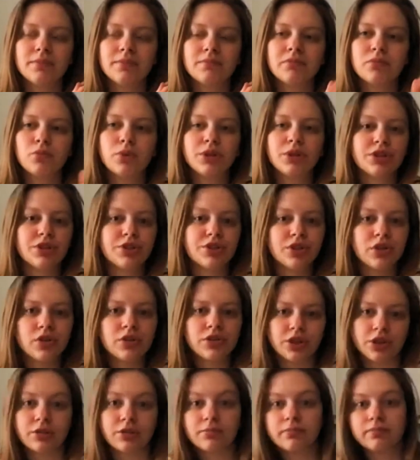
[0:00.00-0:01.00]
Winter
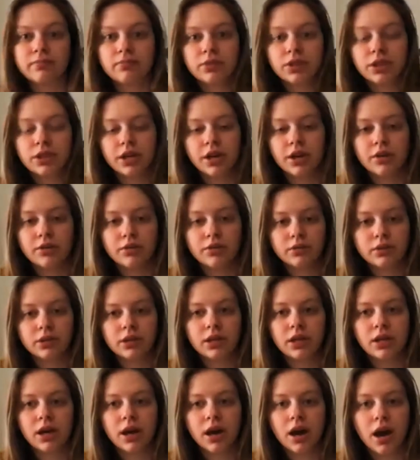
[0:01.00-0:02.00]
Soldier, you know,
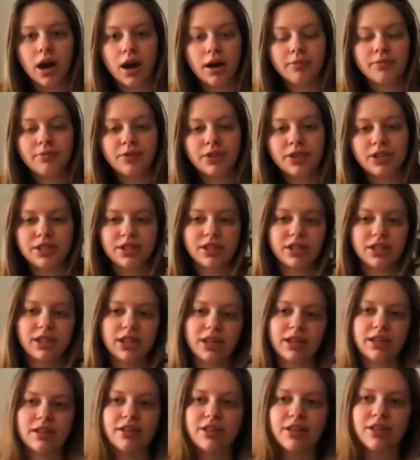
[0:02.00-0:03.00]

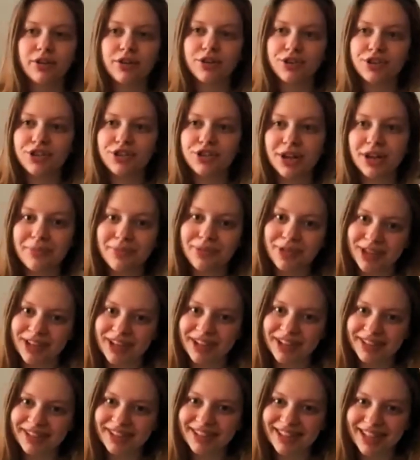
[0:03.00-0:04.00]
obviously there are some
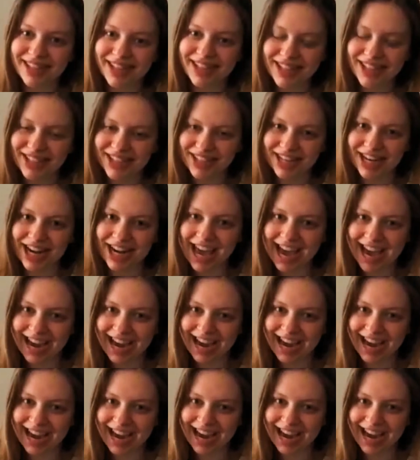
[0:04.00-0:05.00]
things that didn't
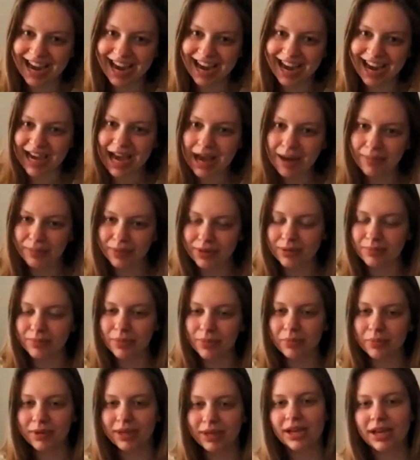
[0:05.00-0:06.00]
actually happen,
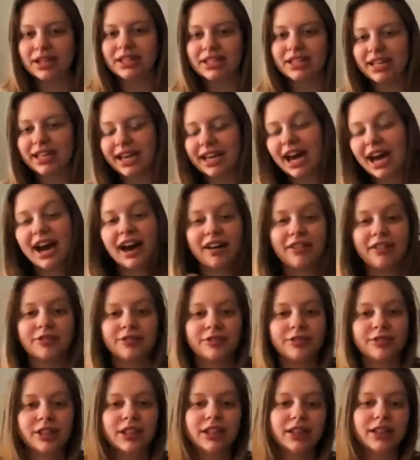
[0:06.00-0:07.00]
but because they
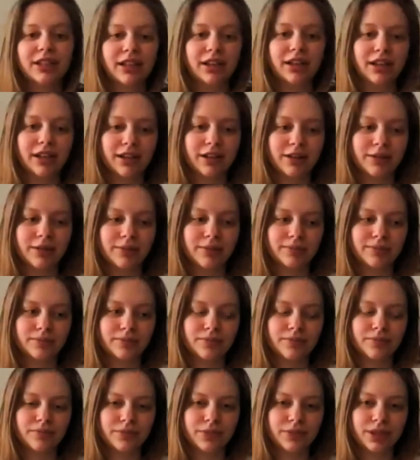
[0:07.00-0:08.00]
have,
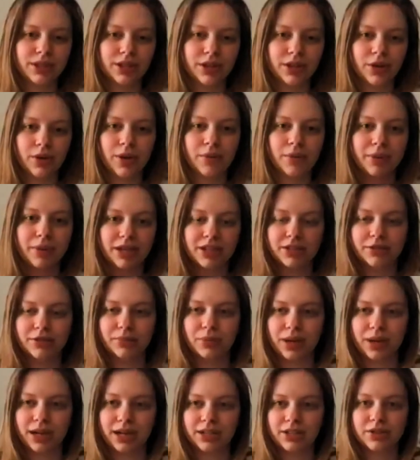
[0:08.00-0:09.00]
you know, a mix of
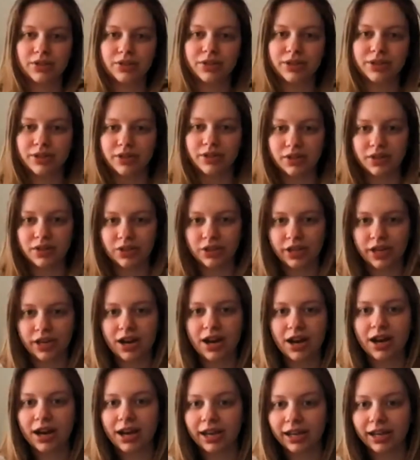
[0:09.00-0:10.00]
practical and
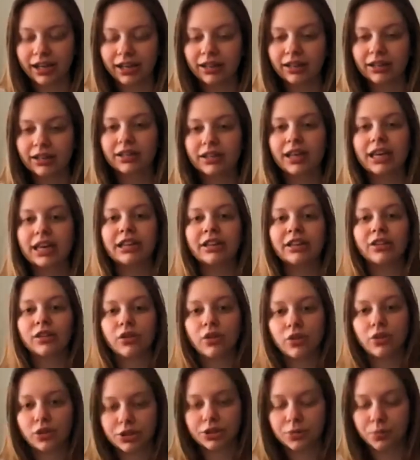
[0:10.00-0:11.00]
CGI, it
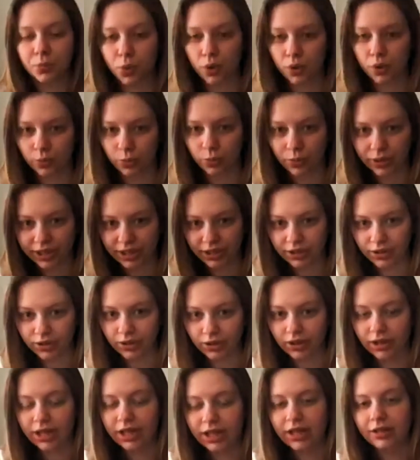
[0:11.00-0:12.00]
looked more
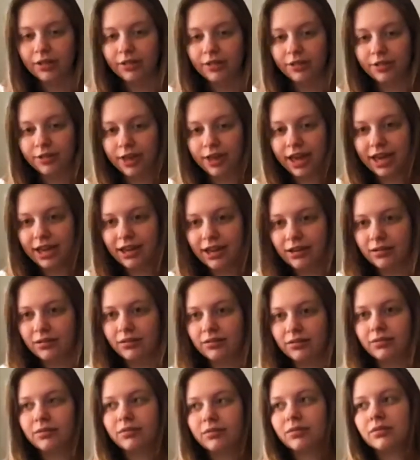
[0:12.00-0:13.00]
real
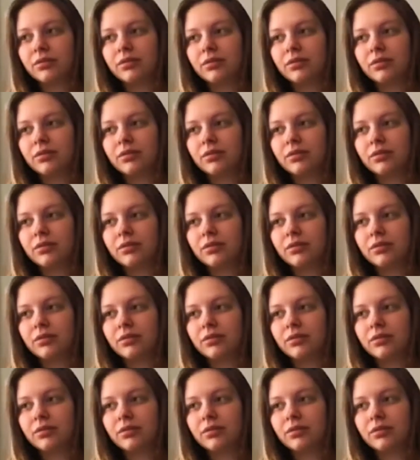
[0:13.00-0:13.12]
than